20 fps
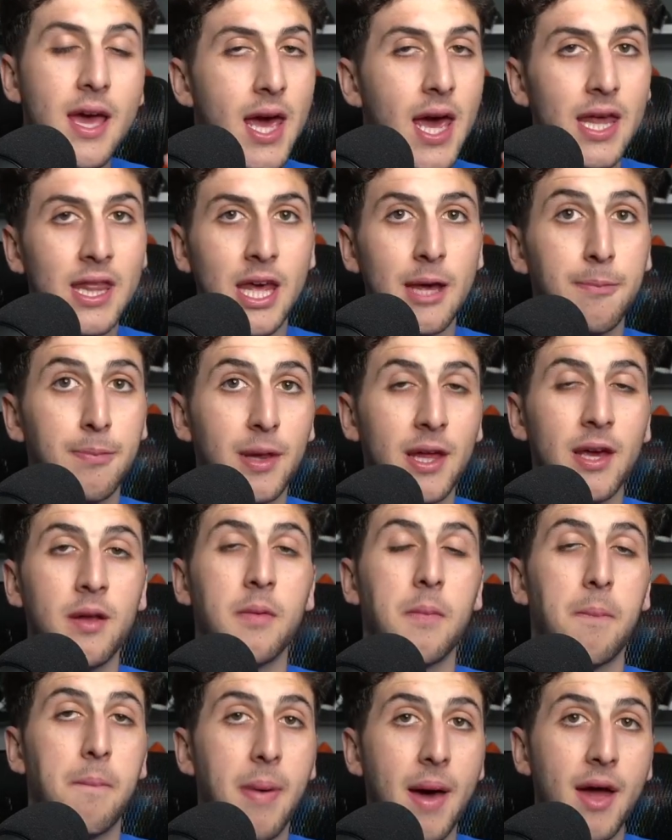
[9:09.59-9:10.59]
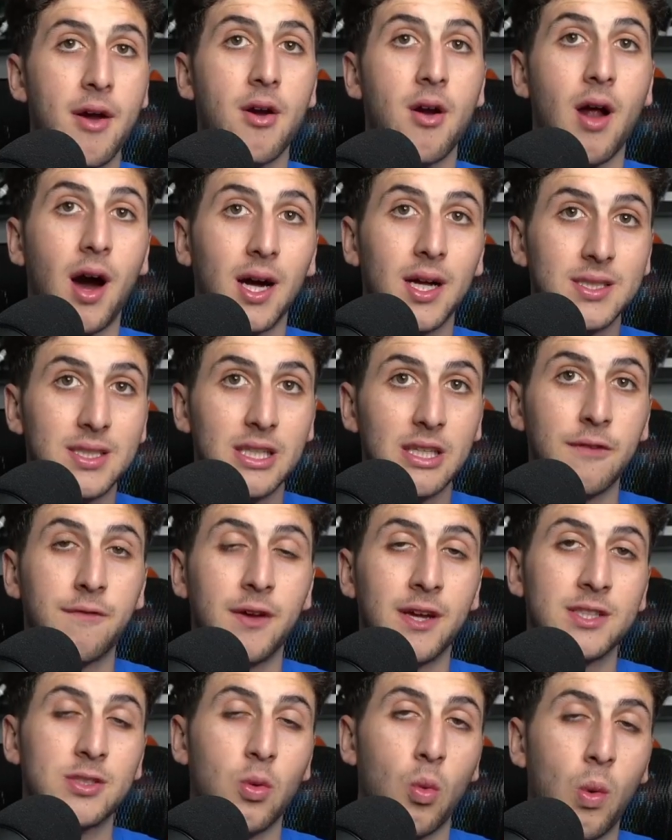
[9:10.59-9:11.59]
and they played better on
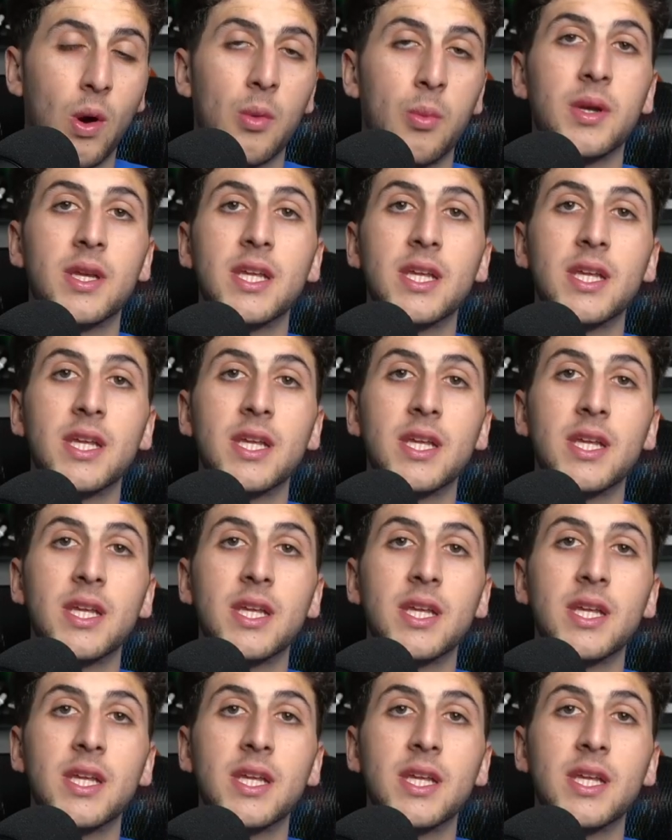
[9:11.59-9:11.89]
defense when we